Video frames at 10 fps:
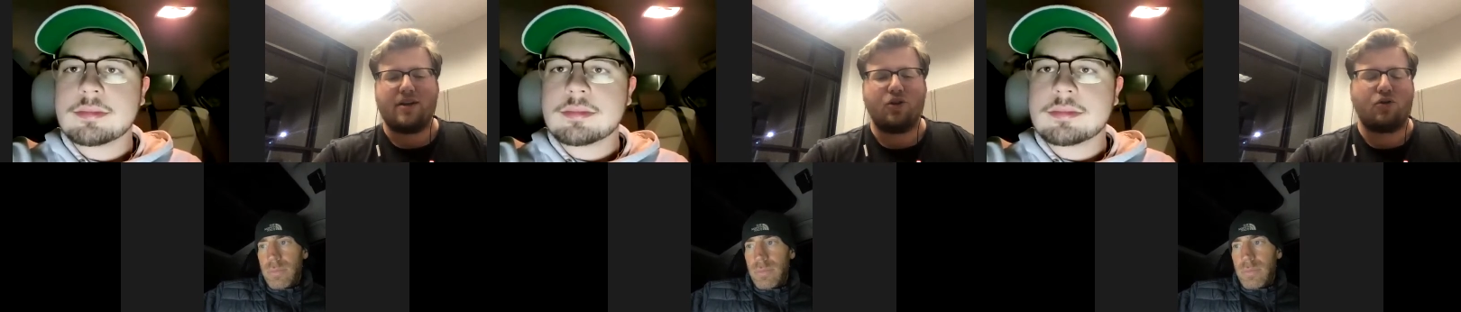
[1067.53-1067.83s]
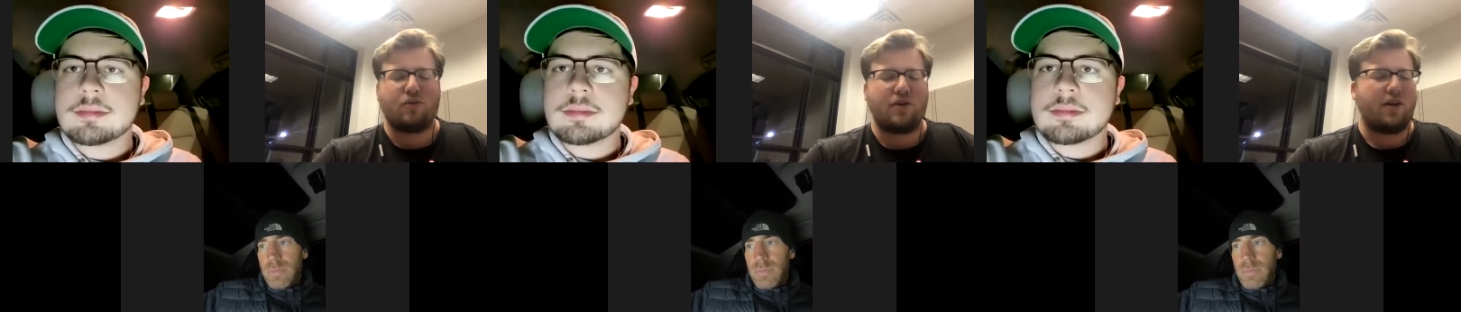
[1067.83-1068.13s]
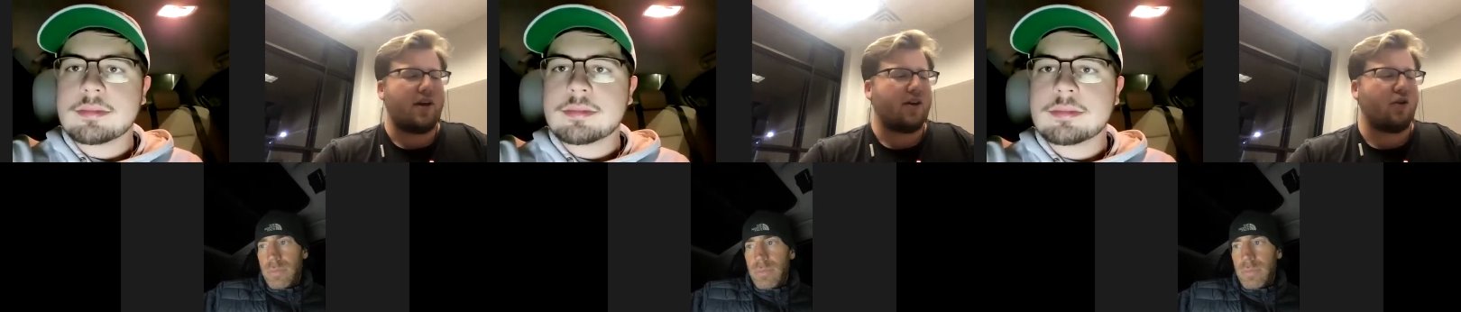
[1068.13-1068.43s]
Speaker 1: Luke, we'll
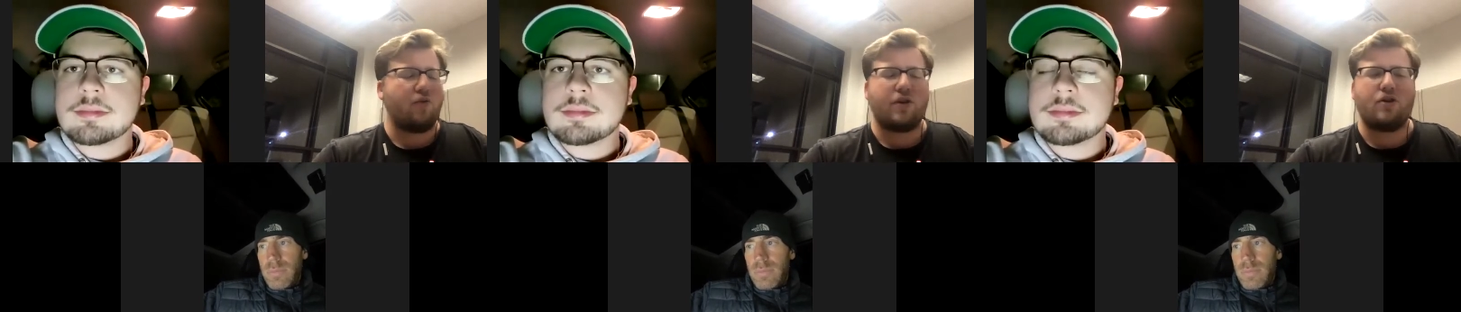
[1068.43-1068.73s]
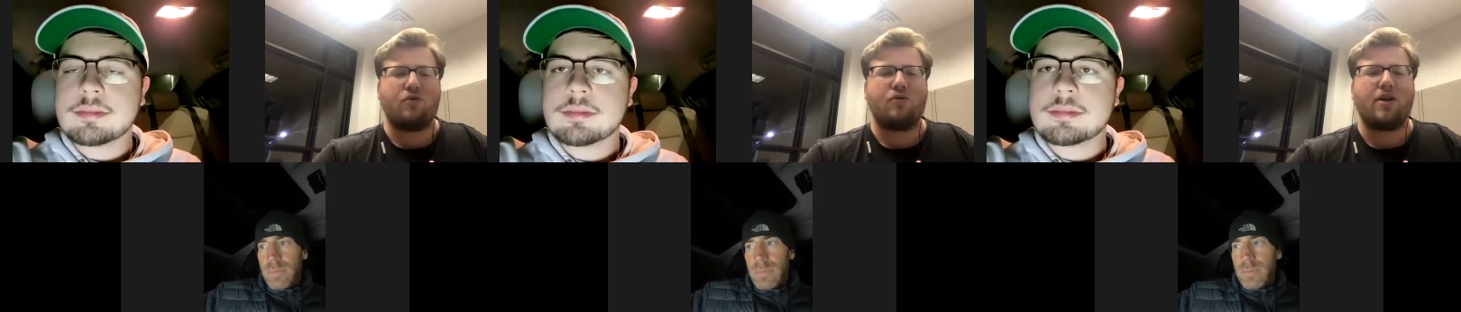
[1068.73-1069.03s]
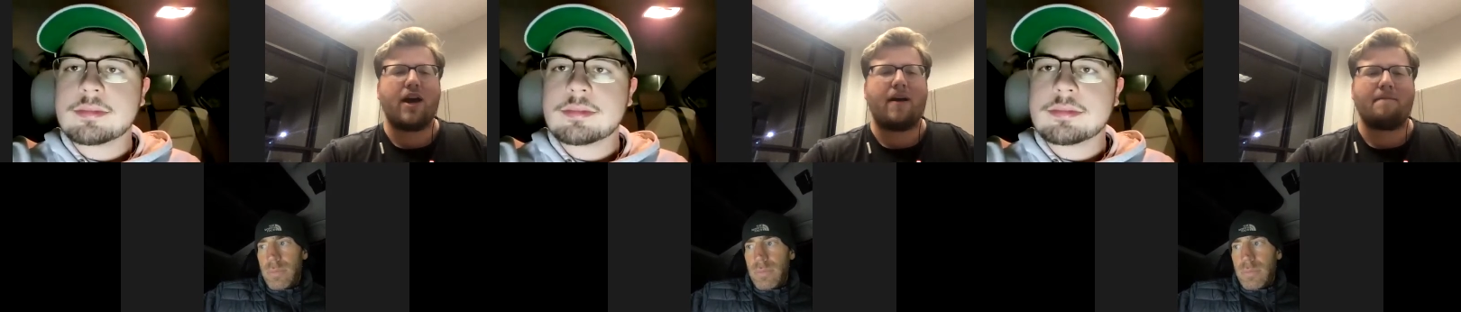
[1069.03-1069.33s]
uh, go over to you. Who
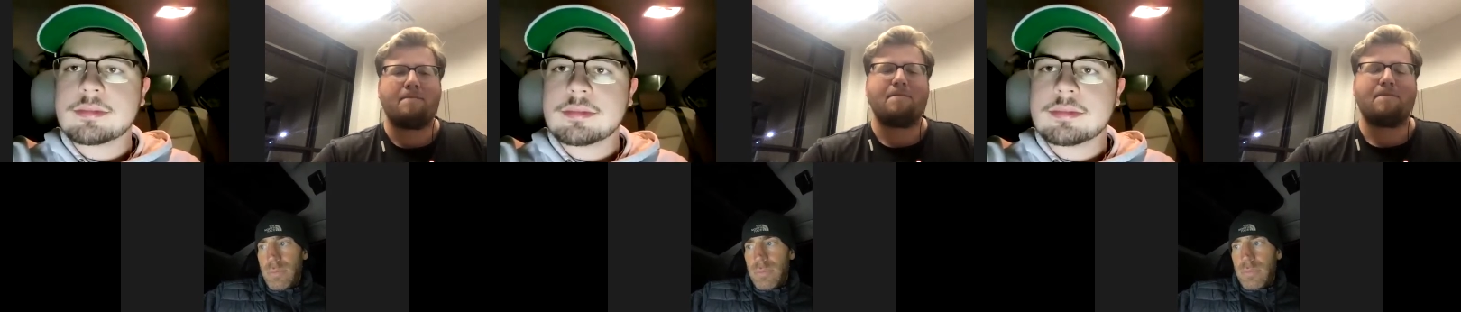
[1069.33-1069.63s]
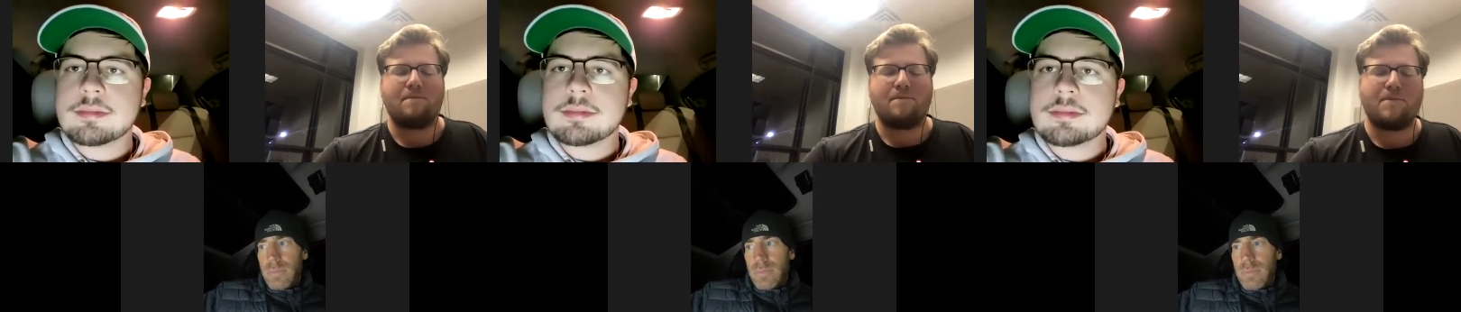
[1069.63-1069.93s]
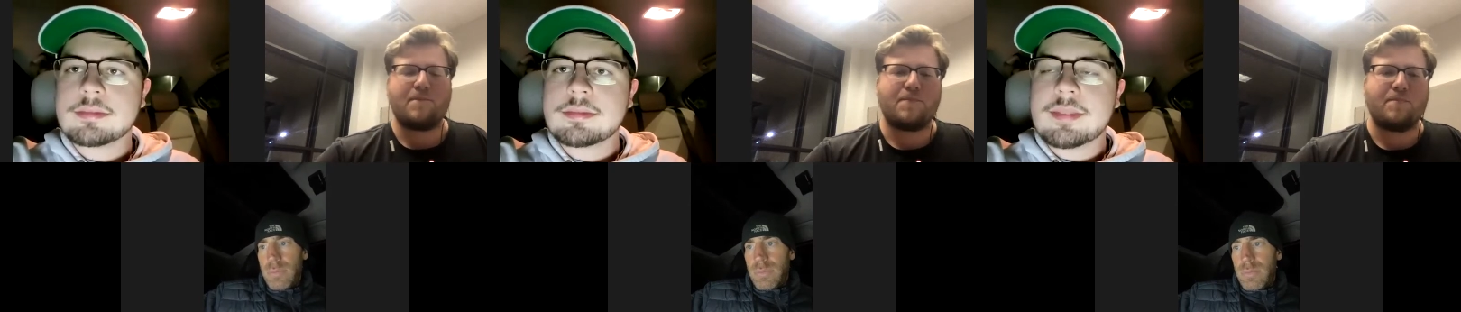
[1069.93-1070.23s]
you got?
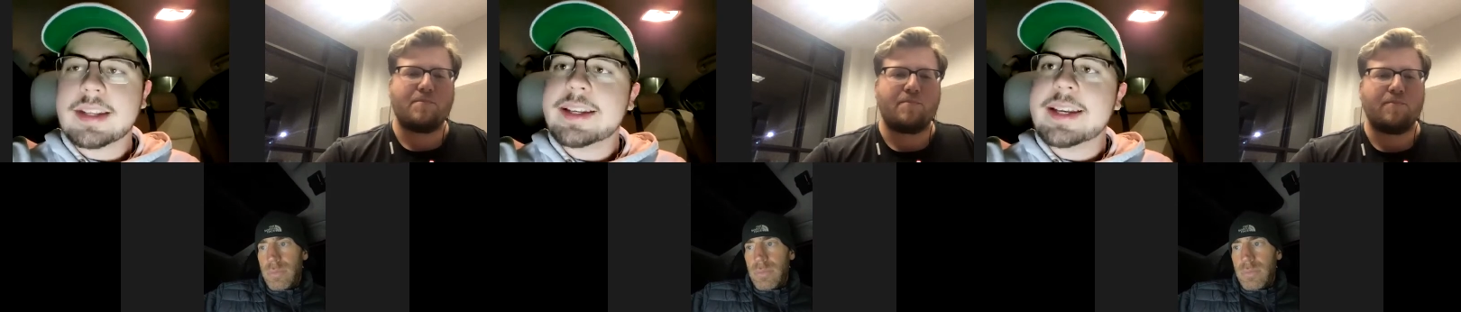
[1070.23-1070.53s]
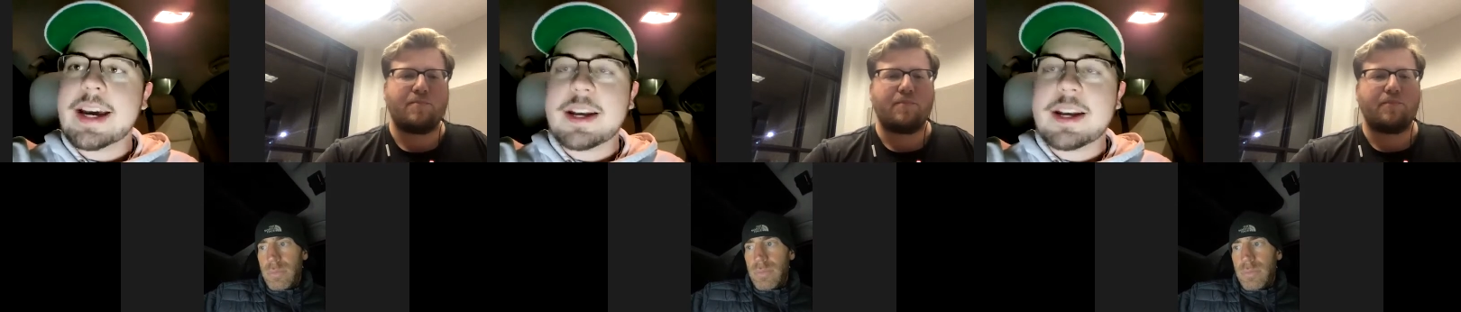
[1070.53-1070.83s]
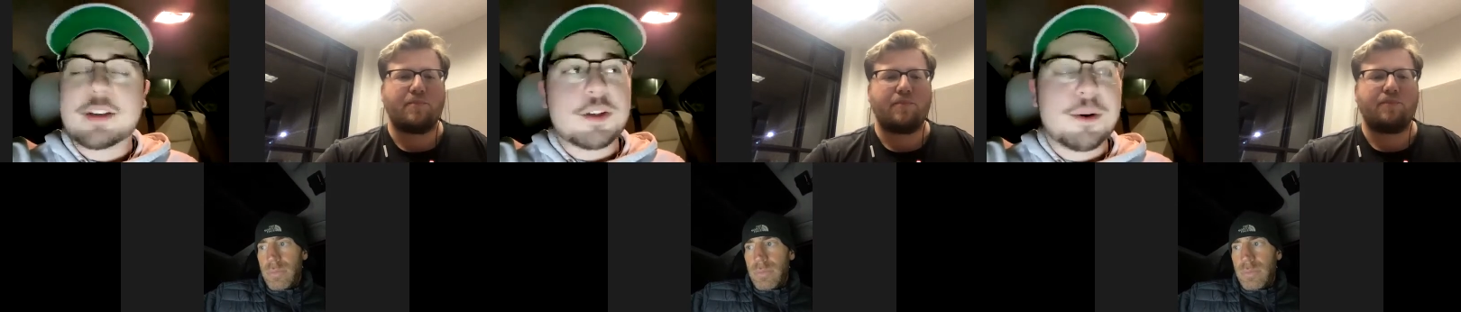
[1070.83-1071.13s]
Speaker 2: Yeah,
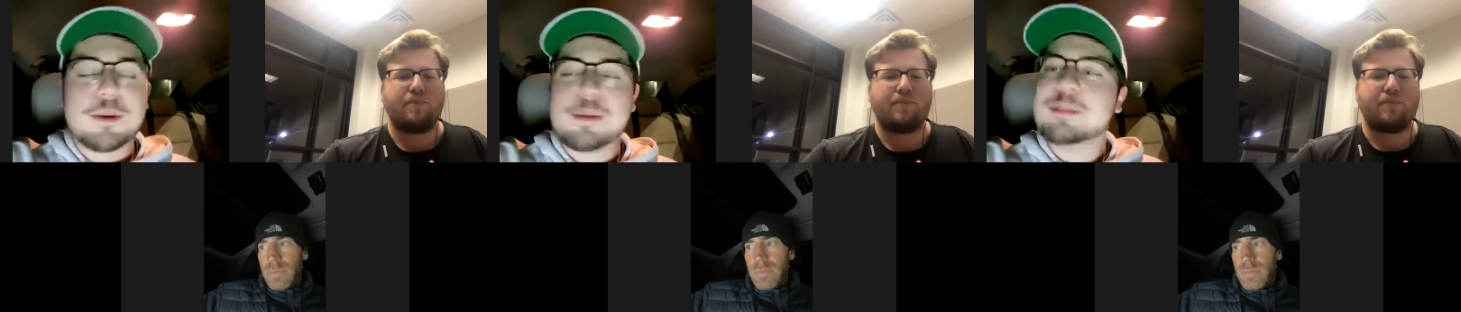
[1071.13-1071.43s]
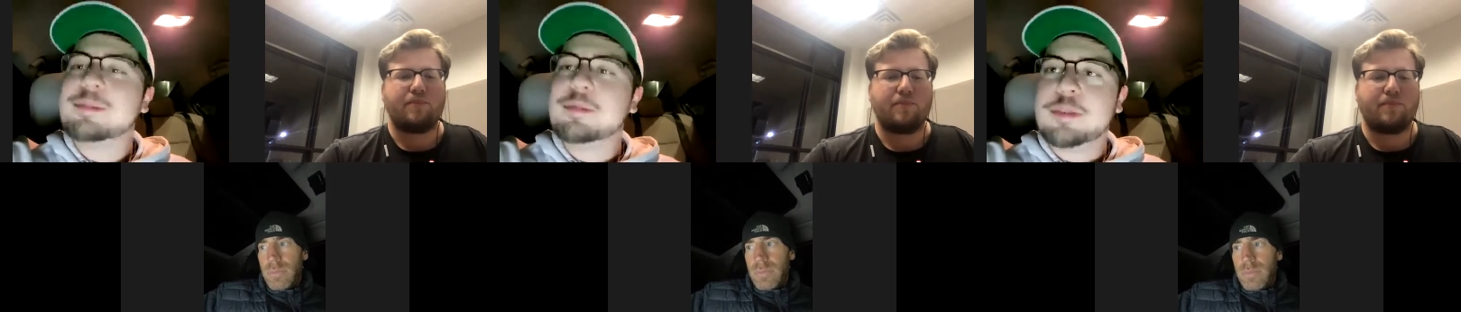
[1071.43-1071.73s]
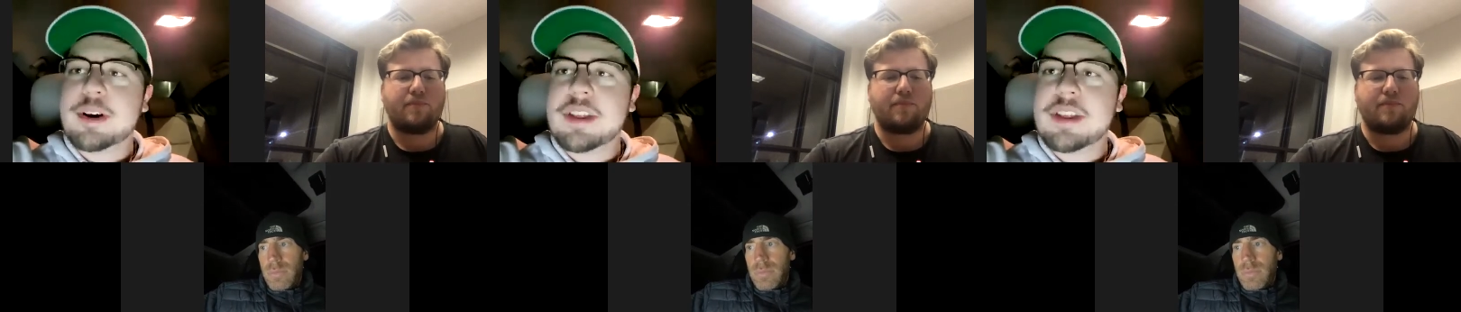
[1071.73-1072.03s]
so for
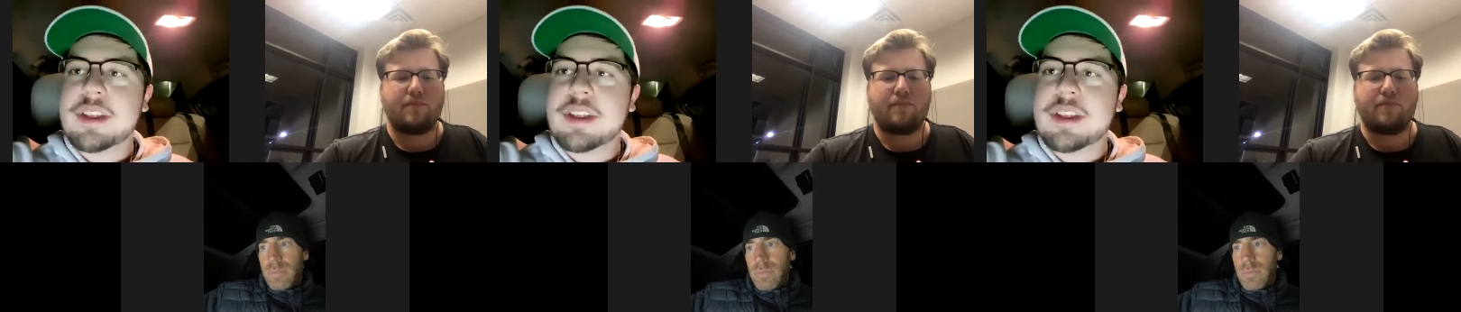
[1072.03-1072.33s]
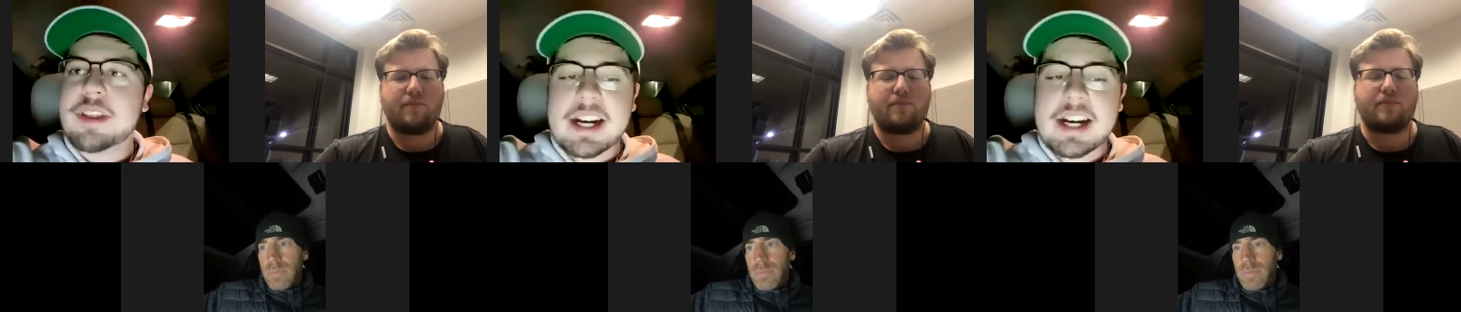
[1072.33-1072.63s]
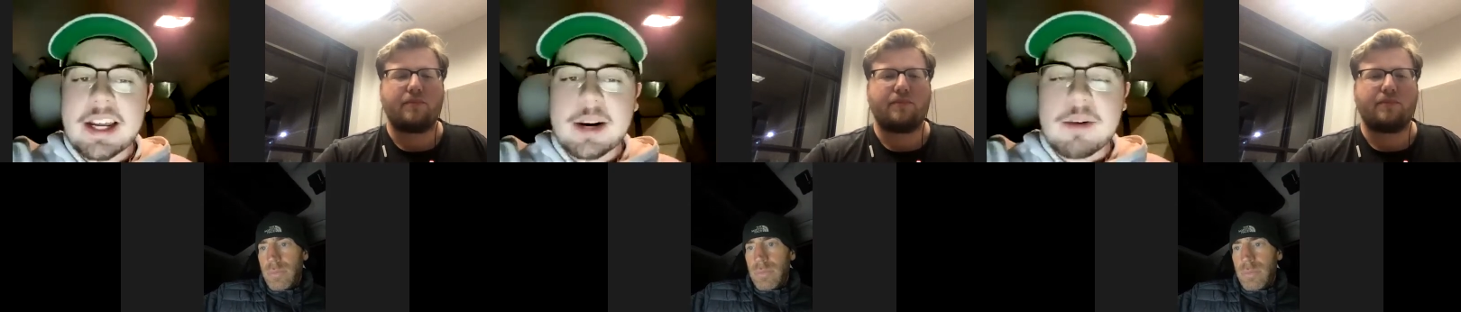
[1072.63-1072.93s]
the the game that I
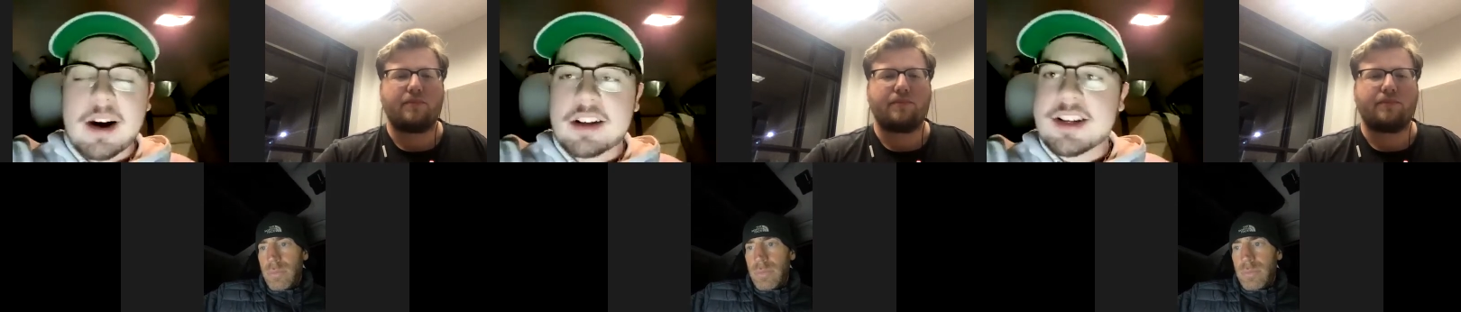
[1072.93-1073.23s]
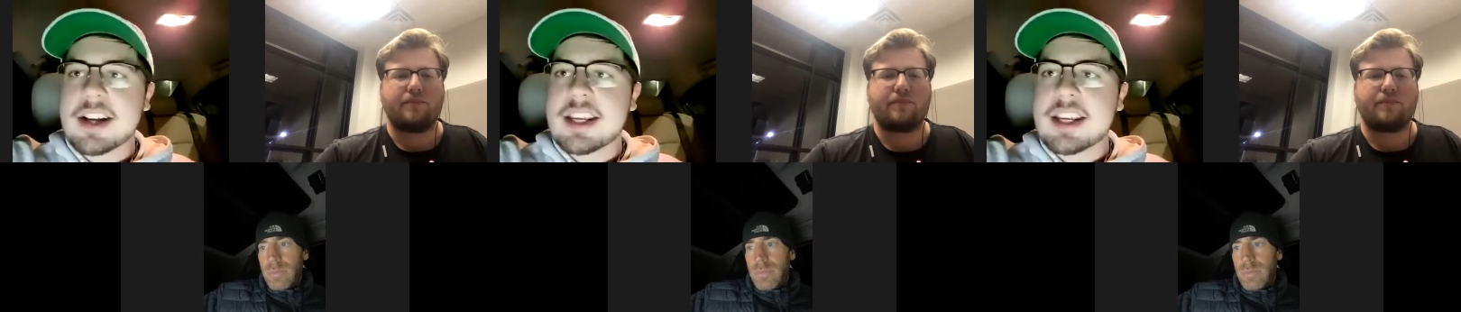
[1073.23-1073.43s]
got to watch, got to